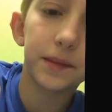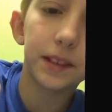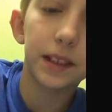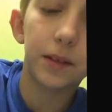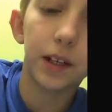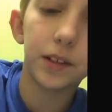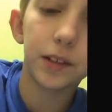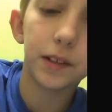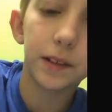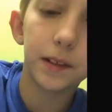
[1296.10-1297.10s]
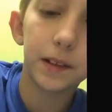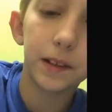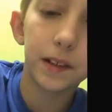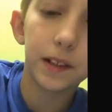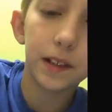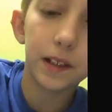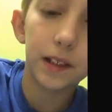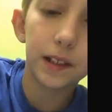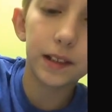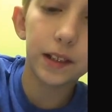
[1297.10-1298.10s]
Now watch.
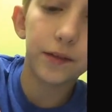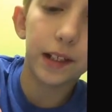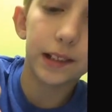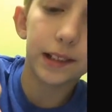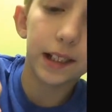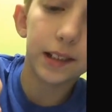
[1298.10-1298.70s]
See how fast that